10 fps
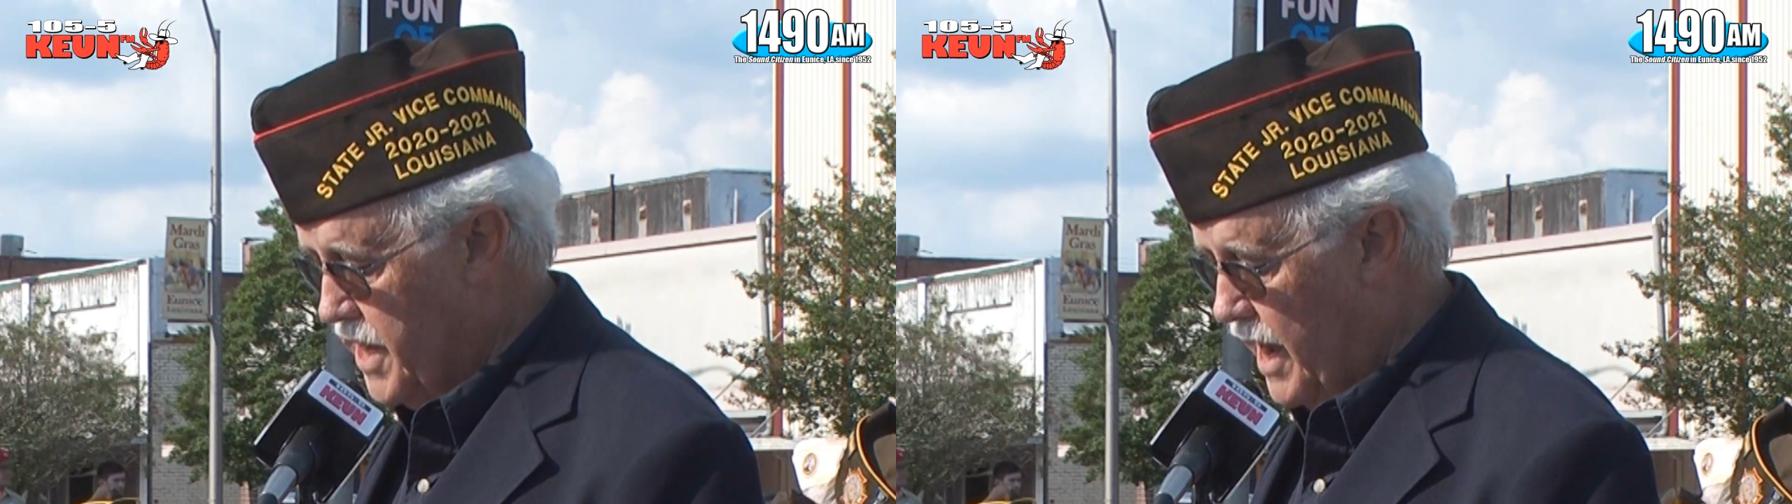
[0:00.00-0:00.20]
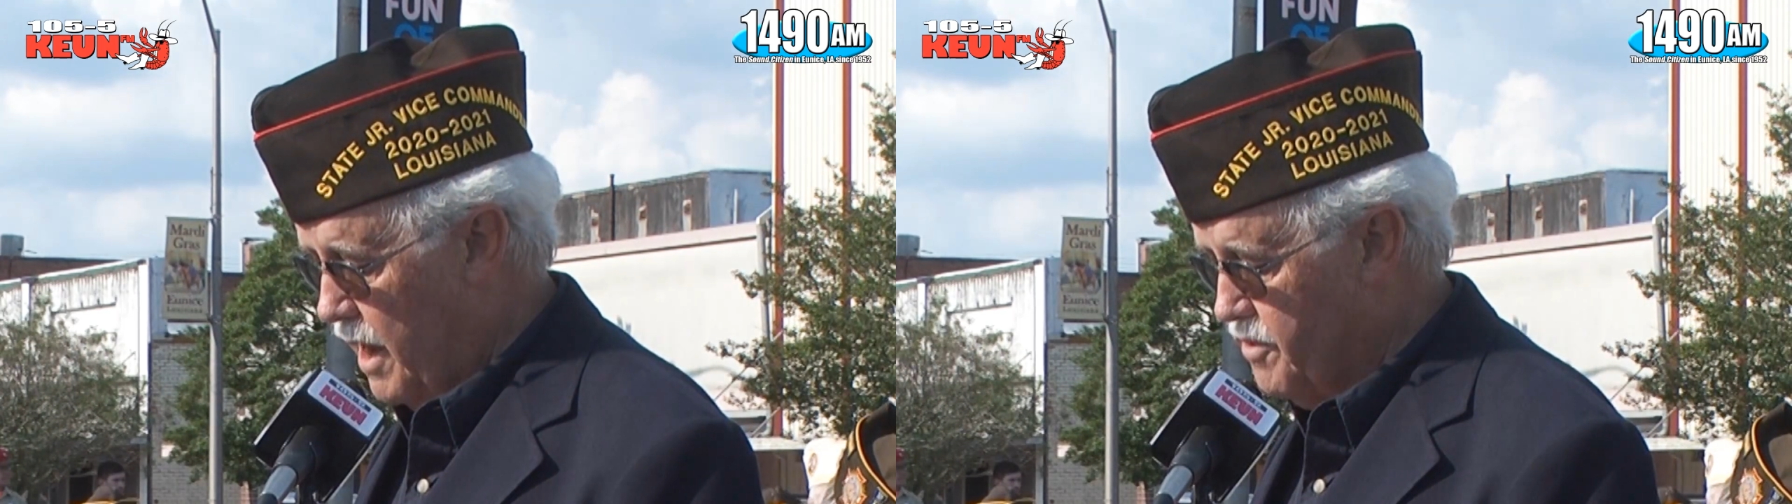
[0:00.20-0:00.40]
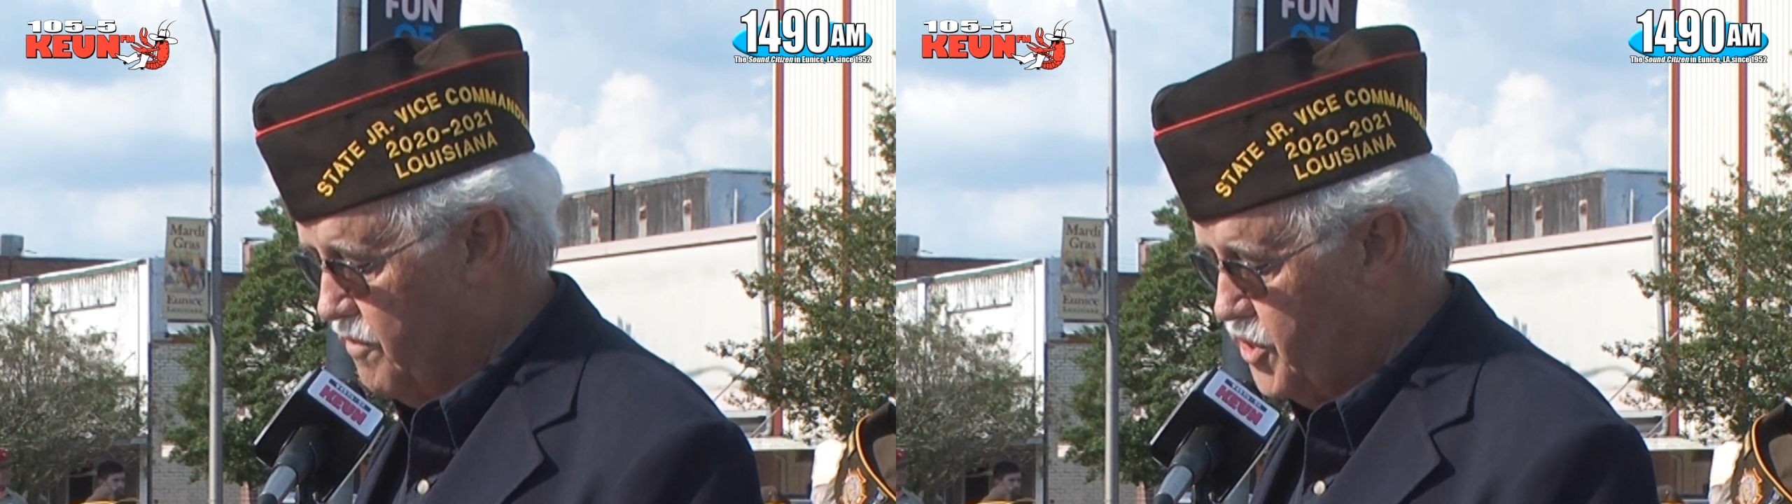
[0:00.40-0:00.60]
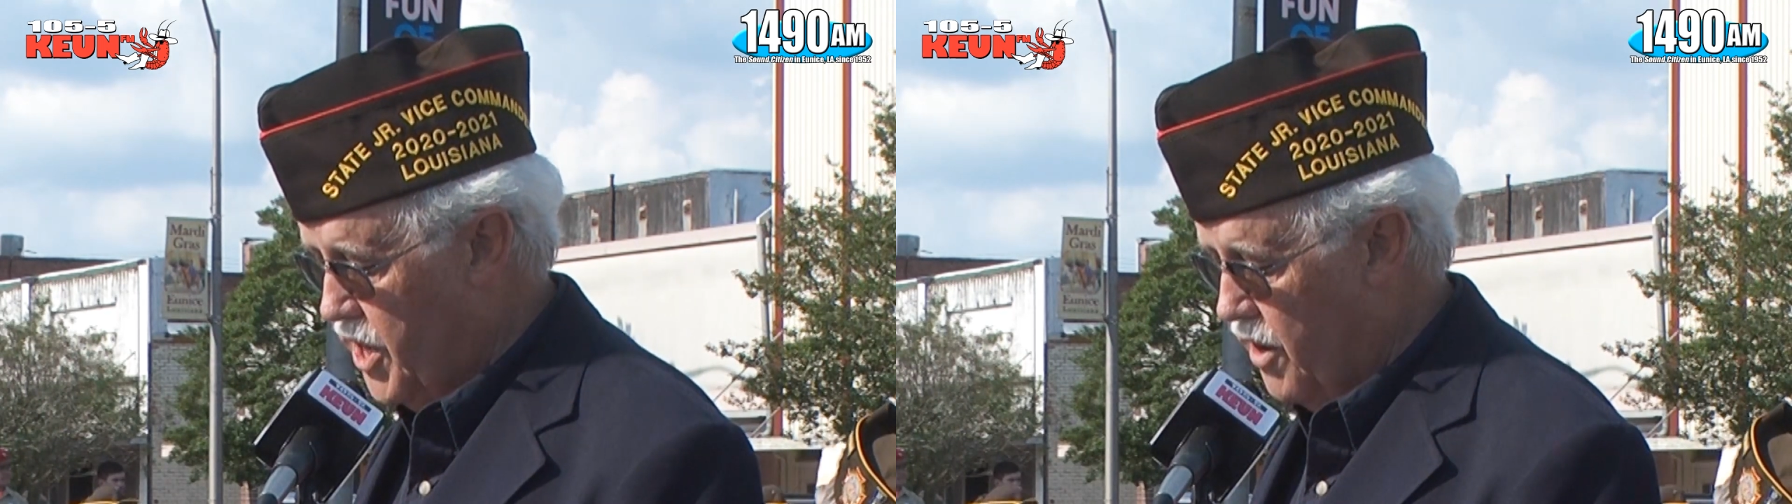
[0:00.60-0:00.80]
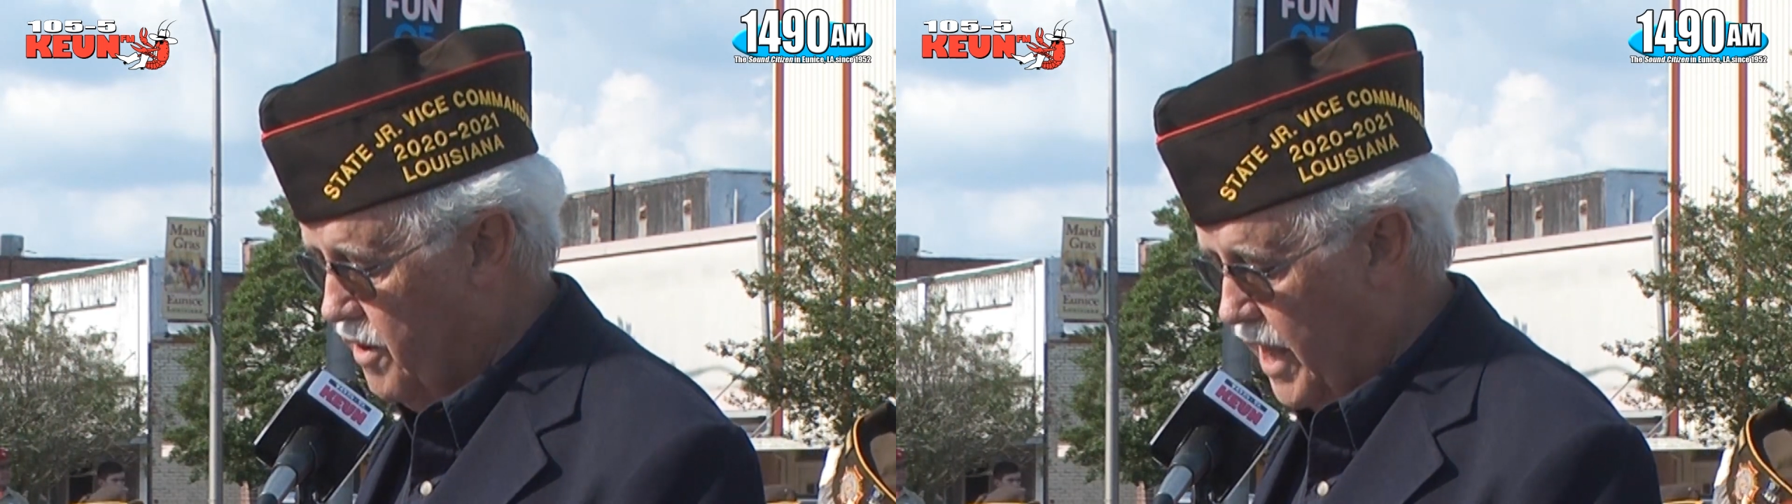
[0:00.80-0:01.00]
times of
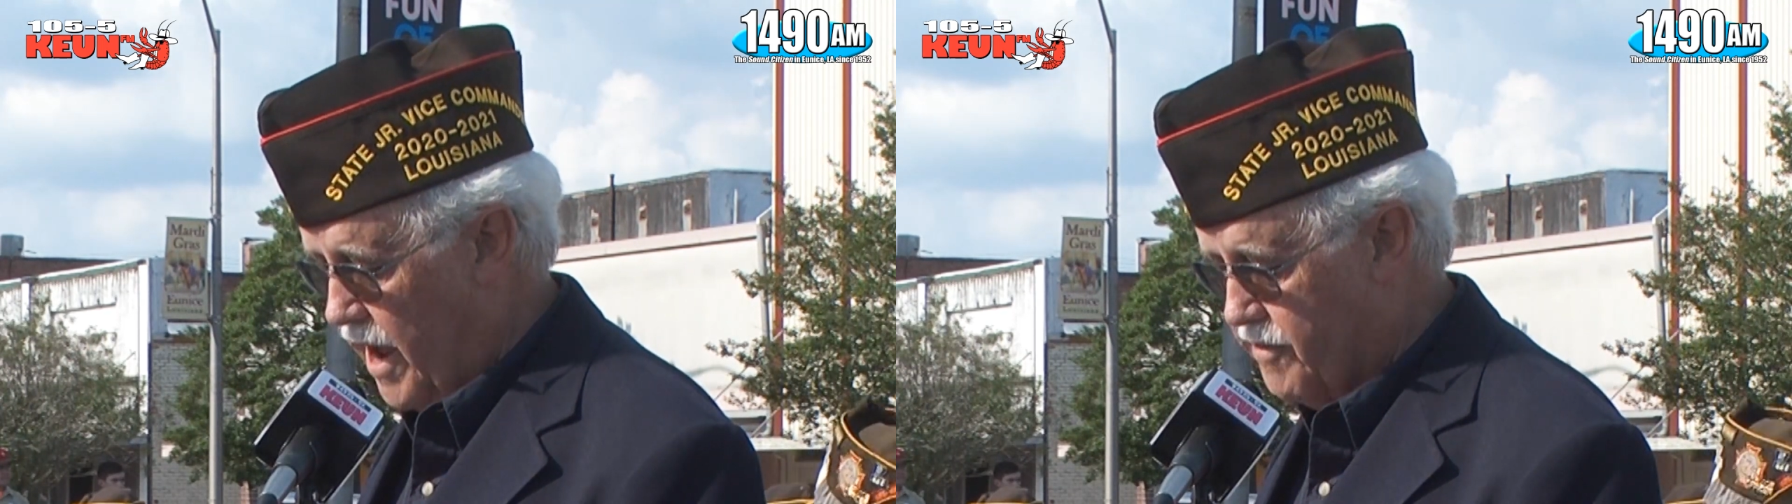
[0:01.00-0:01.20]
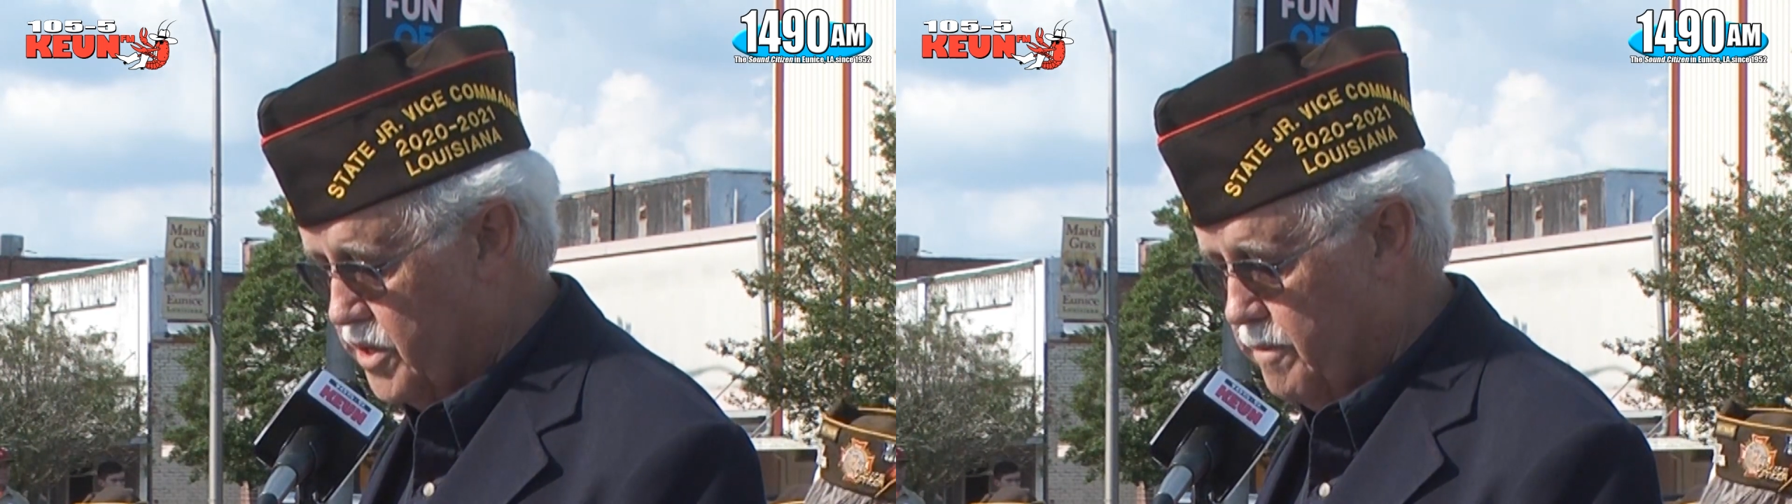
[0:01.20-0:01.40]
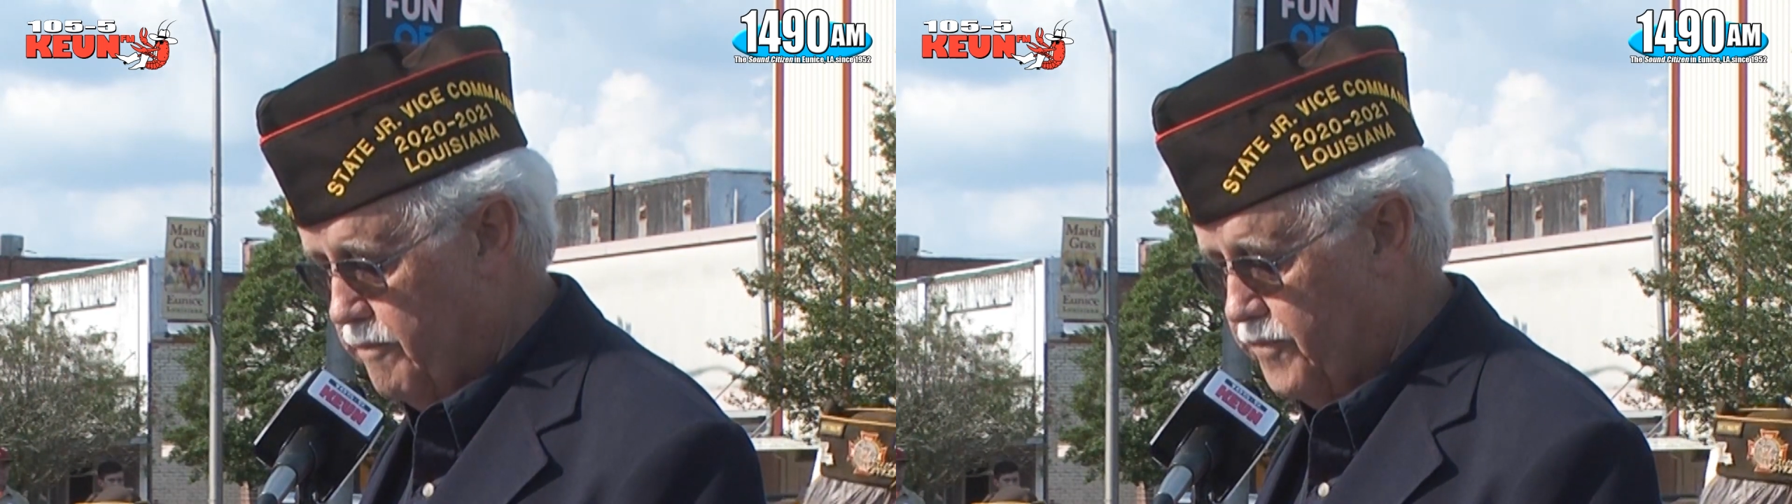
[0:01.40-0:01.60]
shared laughter,